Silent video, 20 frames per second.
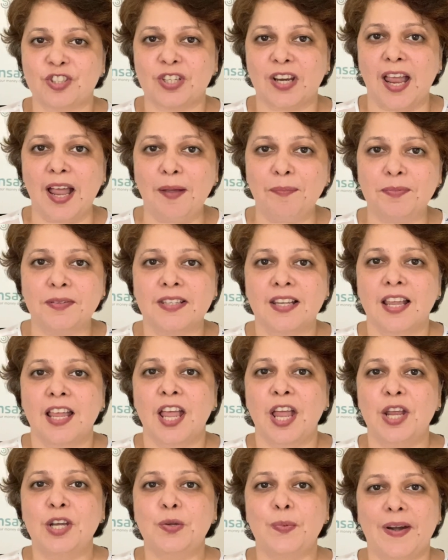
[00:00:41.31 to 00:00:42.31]
caps,
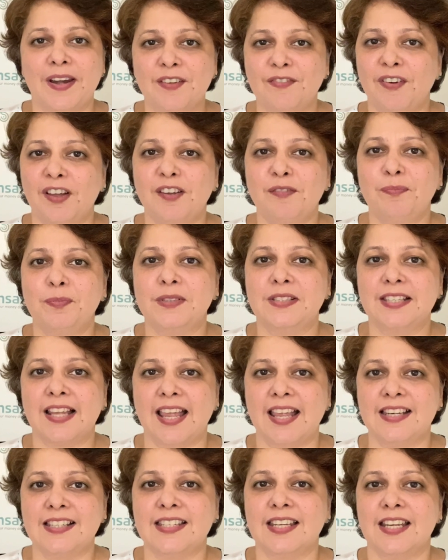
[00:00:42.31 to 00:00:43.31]

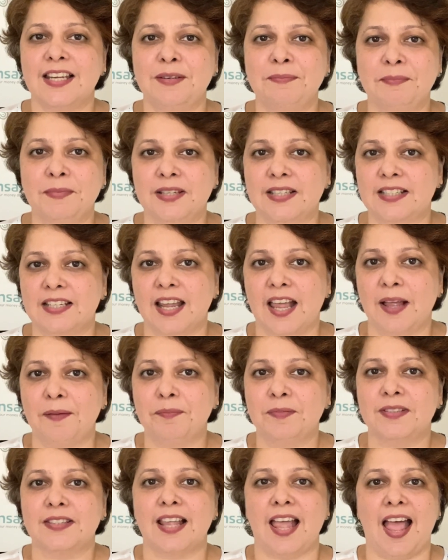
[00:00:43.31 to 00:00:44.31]
25% in mid caps,